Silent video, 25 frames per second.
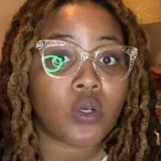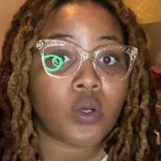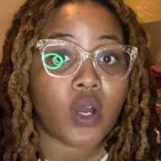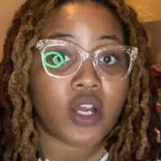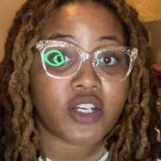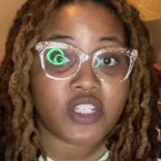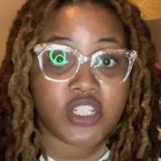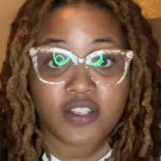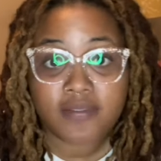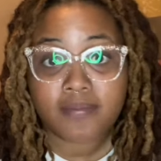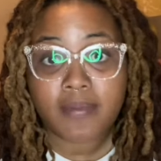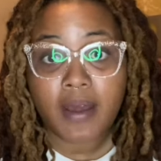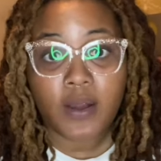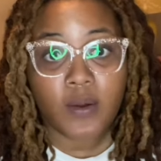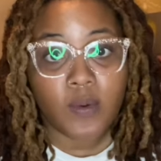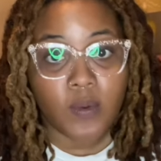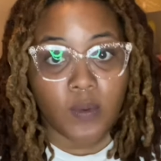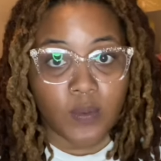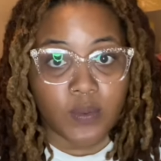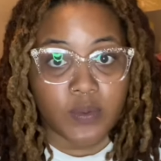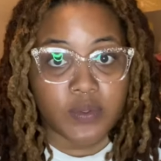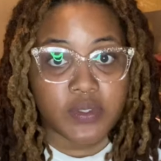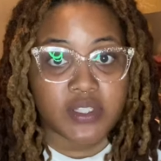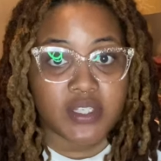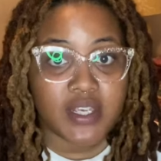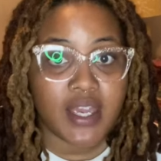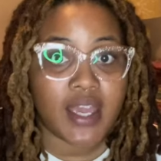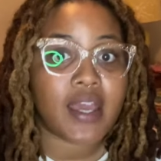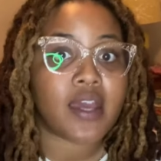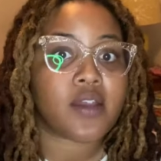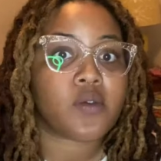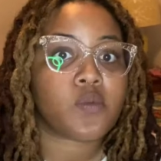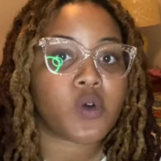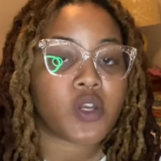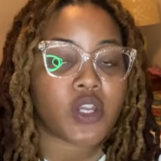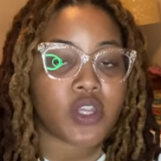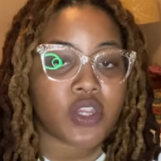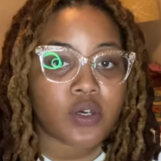achieve my goals
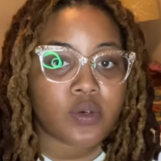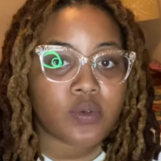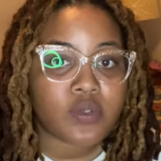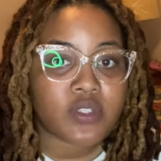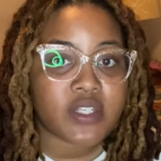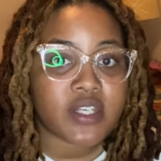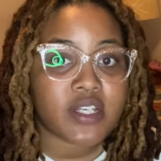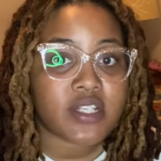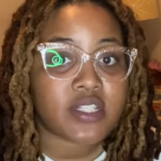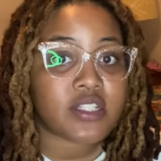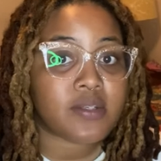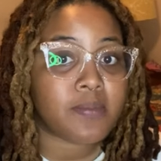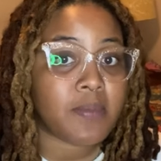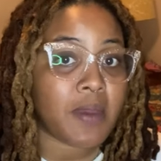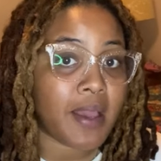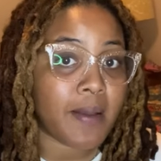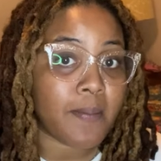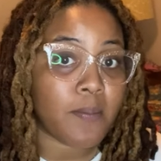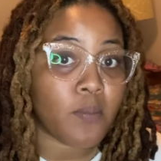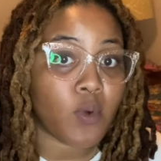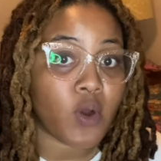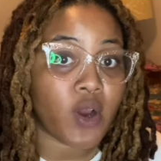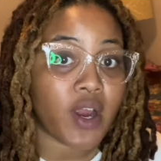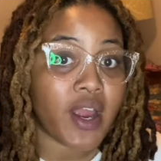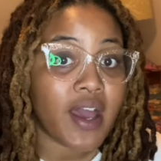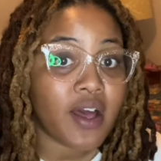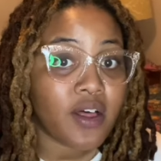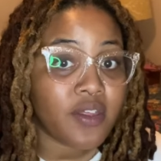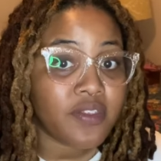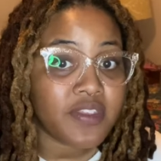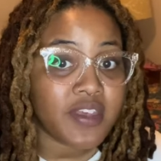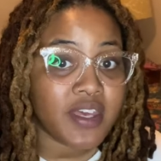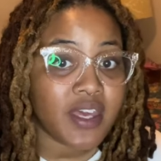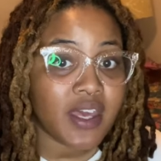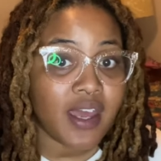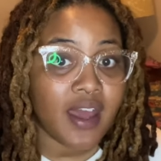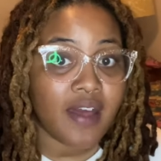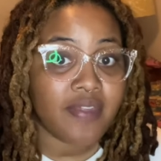and one of those is to being more
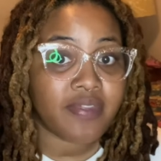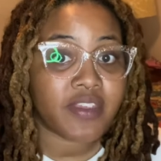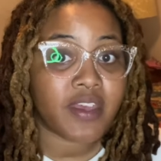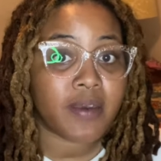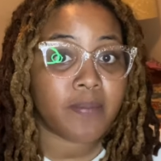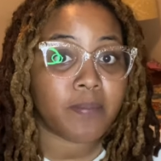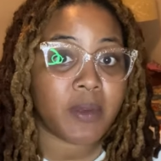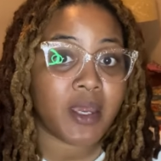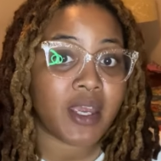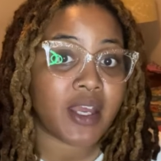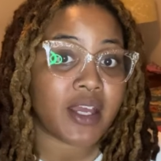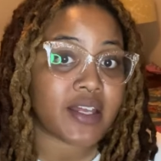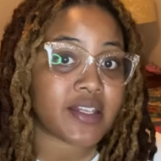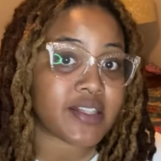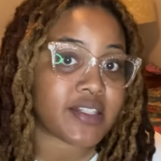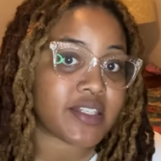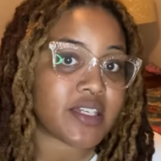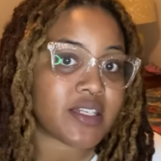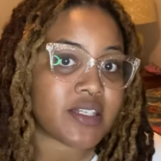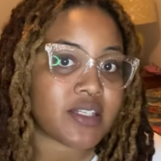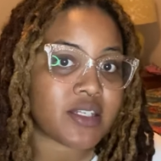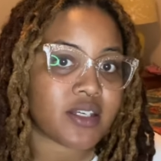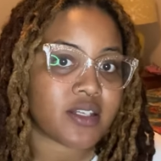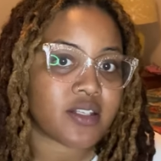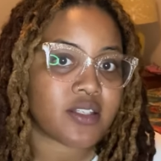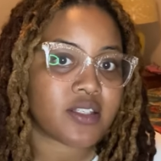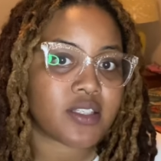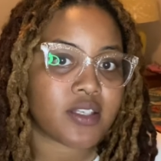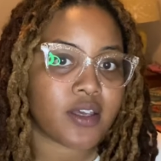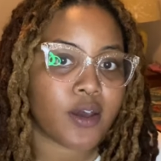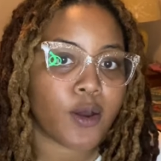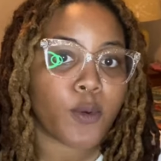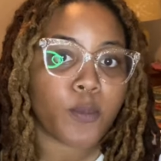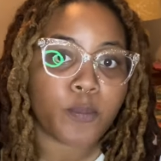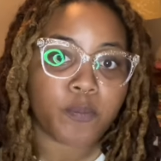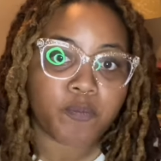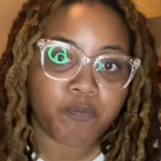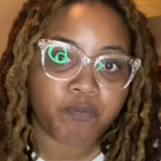healthy and then being consistent
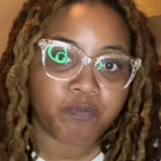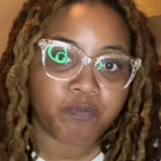so